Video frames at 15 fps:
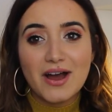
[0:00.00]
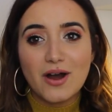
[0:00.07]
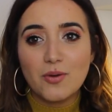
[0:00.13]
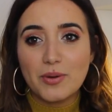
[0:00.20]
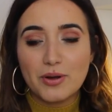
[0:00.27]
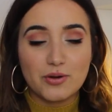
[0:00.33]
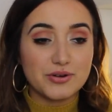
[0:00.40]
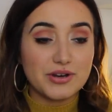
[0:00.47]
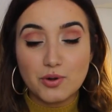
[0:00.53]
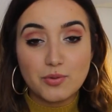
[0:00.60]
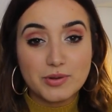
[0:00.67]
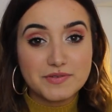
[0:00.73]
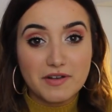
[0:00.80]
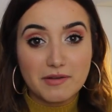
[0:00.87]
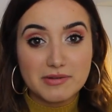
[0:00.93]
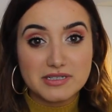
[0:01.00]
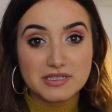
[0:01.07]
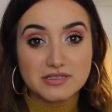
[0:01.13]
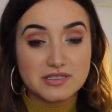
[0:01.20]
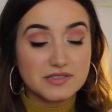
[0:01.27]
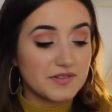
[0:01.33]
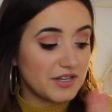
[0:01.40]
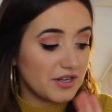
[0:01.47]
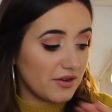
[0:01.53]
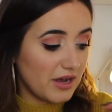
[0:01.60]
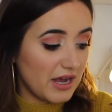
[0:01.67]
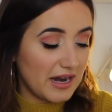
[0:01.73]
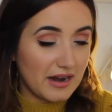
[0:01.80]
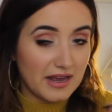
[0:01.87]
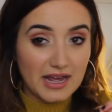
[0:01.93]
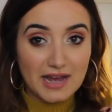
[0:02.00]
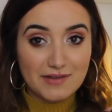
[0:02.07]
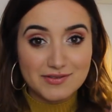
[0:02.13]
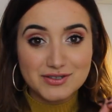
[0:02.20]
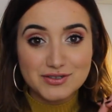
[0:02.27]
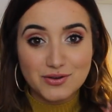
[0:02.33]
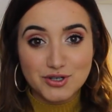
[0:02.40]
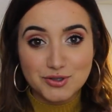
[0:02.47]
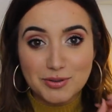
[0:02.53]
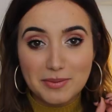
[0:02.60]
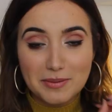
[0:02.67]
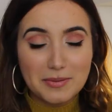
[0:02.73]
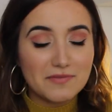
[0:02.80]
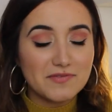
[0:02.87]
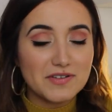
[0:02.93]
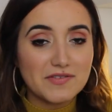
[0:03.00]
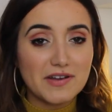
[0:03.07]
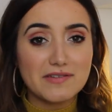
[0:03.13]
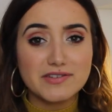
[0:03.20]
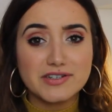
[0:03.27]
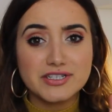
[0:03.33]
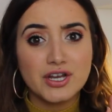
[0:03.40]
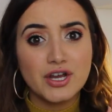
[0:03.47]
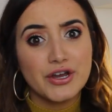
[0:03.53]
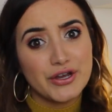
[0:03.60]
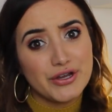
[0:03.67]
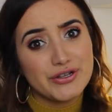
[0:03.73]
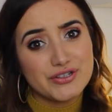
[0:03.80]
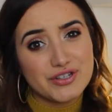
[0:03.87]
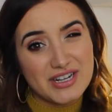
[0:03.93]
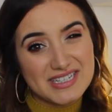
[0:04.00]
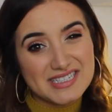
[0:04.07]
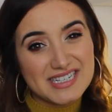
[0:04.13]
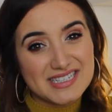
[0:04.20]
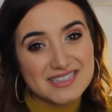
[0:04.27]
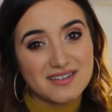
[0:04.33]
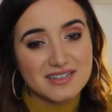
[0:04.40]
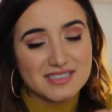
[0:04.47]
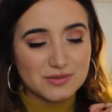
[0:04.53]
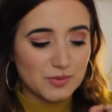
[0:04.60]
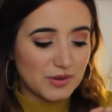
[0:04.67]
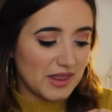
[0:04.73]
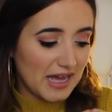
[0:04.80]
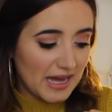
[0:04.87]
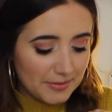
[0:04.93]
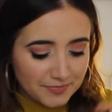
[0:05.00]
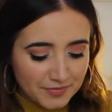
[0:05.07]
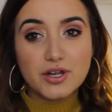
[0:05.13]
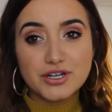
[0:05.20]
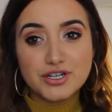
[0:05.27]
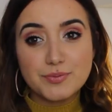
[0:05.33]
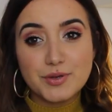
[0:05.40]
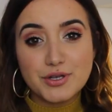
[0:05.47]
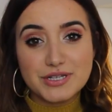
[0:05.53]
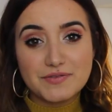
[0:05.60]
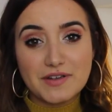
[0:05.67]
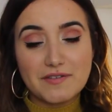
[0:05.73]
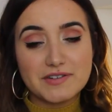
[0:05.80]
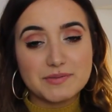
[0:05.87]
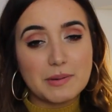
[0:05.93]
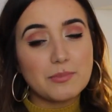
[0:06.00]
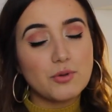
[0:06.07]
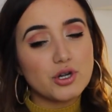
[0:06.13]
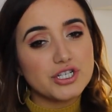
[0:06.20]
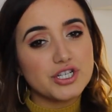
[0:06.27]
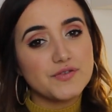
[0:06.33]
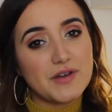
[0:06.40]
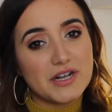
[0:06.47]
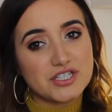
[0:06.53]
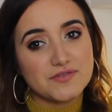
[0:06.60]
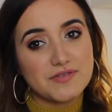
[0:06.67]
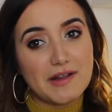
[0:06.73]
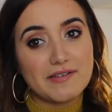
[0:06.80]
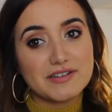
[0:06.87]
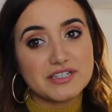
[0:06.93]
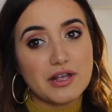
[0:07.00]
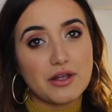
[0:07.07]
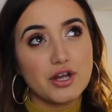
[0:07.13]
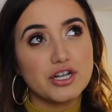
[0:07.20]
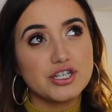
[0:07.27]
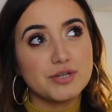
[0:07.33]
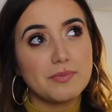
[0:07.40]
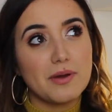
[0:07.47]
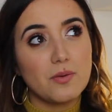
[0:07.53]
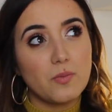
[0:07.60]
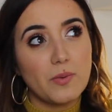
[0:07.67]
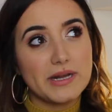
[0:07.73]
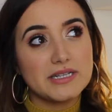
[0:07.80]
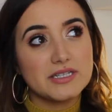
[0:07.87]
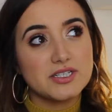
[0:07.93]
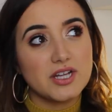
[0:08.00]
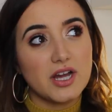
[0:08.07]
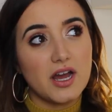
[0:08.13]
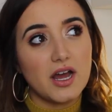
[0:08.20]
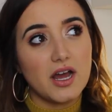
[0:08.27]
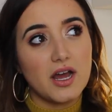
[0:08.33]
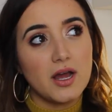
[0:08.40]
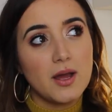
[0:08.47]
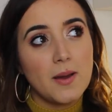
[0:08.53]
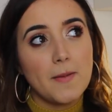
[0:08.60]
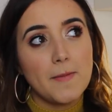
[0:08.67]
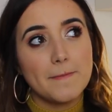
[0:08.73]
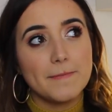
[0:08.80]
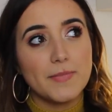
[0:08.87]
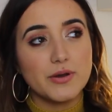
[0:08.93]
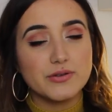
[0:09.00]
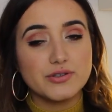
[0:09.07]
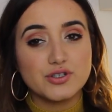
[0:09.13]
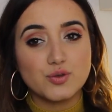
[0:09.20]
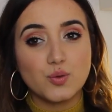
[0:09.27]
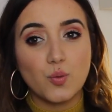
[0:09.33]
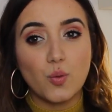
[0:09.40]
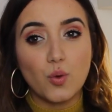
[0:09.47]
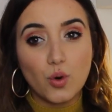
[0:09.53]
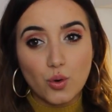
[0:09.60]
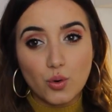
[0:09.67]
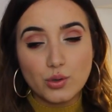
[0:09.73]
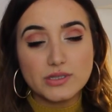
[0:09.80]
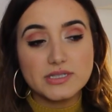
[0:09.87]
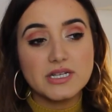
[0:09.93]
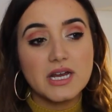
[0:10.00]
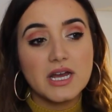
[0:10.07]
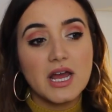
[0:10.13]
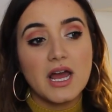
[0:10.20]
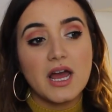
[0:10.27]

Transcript: oh my god, we're almost 5 minutes into this video and I haven't told you about my monthly favourites, so let's get started with that. I'm gonna do beauty favourites, but I'm not gonna do fashion favourites, because I'm gonna do my winter most worn